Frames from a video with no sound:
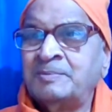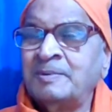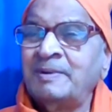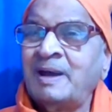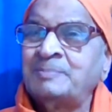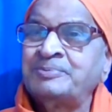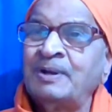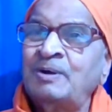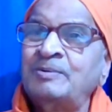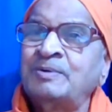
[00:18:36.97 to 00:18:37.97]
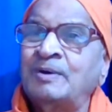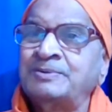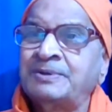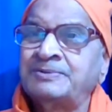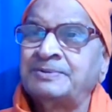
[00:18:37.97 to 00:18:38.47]
It will be absolute
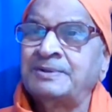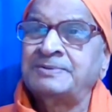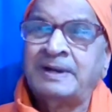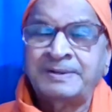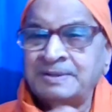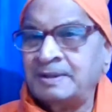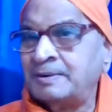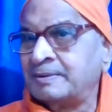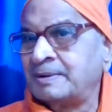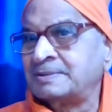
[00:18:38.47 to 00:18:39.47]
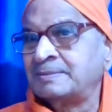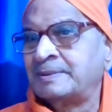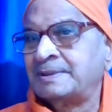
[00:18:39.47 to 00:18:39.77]
consciousness. That is Nirvikar